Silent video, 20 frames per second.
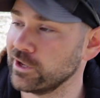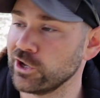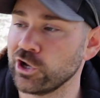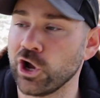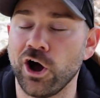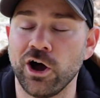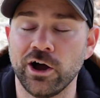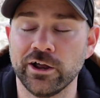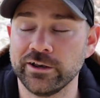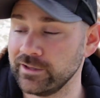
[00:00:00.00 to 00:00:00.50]

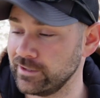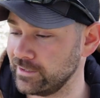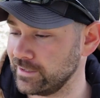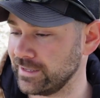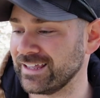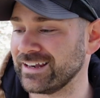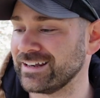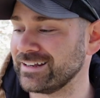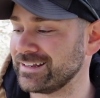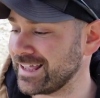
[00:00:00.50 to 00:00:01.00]
gone
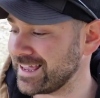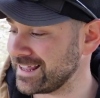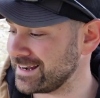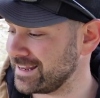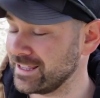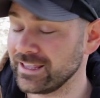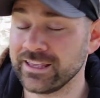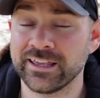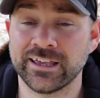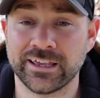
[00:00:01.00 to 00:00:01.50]
and
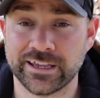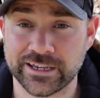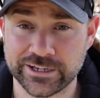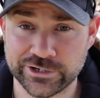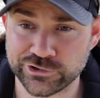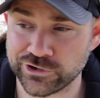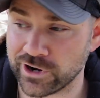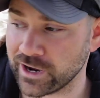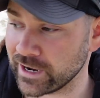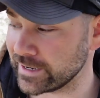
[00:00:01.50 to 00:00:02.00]
dead
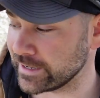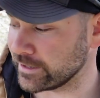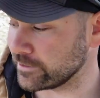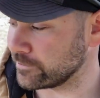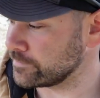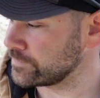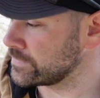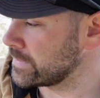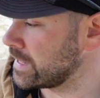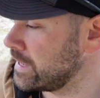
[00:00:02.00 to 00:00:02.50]
and dried out.